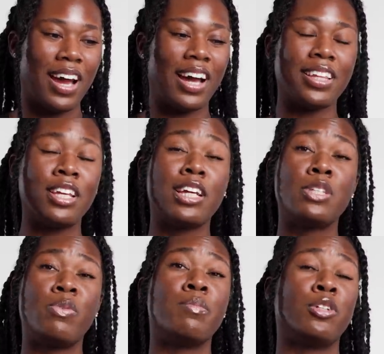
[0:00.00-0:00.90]
I think
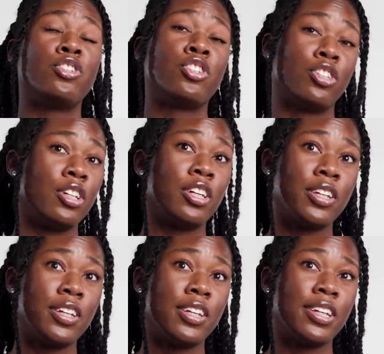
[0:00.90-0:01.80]
as we
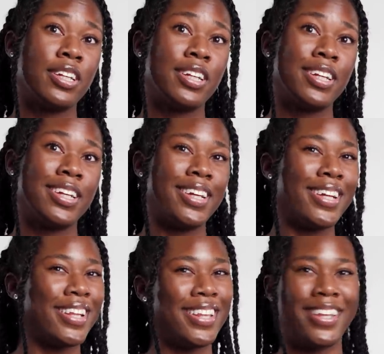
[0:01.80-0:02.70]
mature,
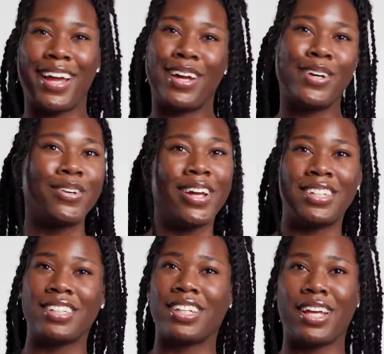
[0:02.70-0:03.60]
that whole
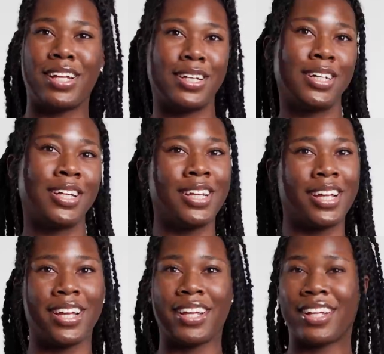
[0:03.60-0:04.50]
educated hood
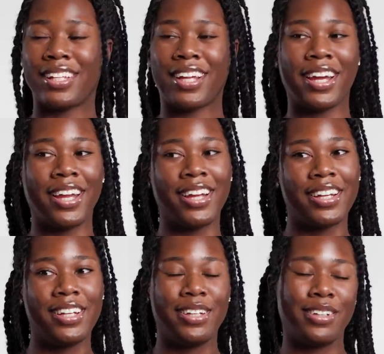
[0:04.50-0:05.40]
nigga, like,
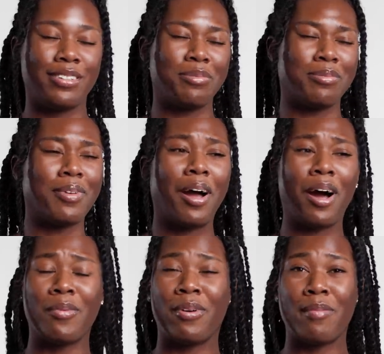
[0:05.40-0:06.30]

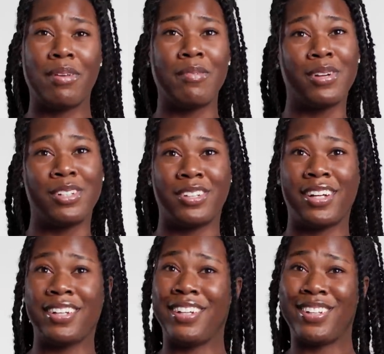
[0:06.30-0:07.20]
I want to be with a
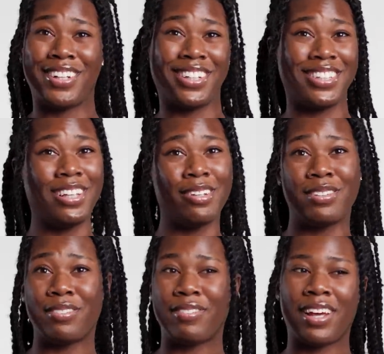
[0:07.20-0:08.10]
drug dealer because he lives
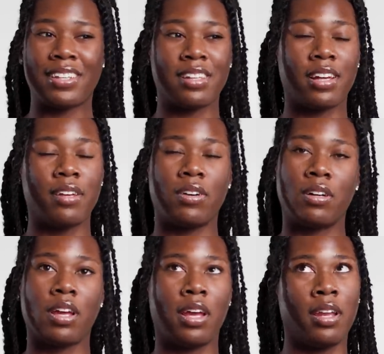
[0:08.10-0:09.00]
the fast life.
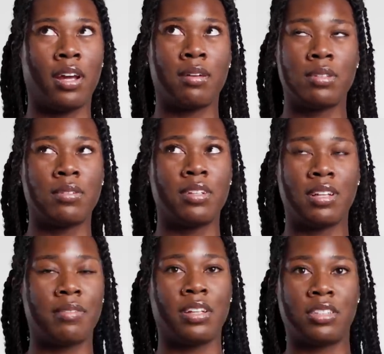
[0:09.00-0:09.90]
Okay, now I'm
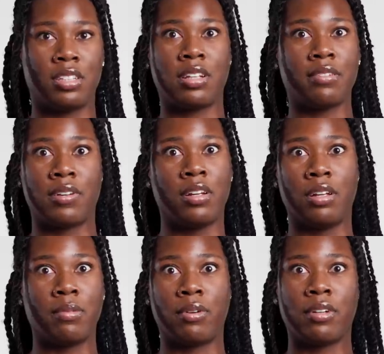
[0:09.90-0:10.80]
twenty-seven. That shit's not fun
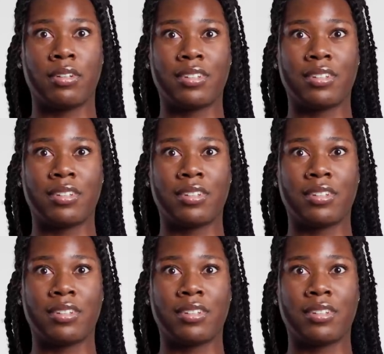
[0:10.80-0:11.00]
anymore.